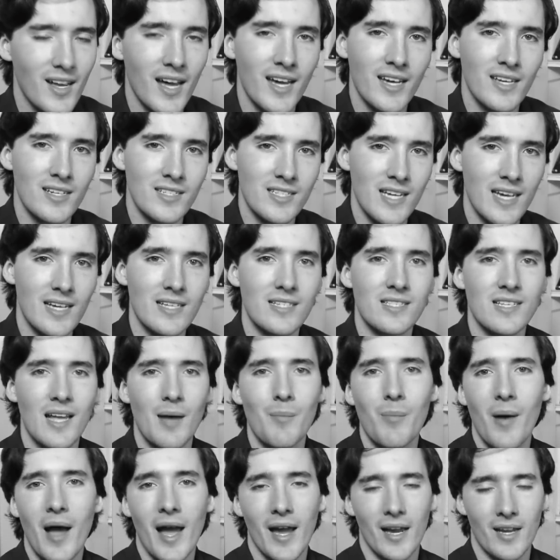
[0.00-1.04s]
I can take a
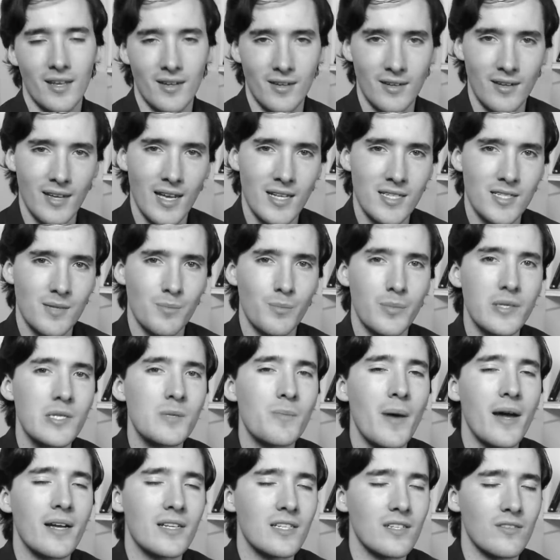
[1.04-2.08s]
step back and get some
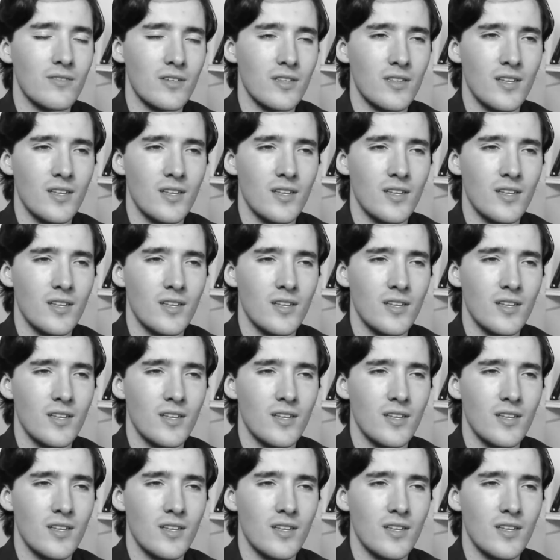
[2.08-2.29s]
perspective,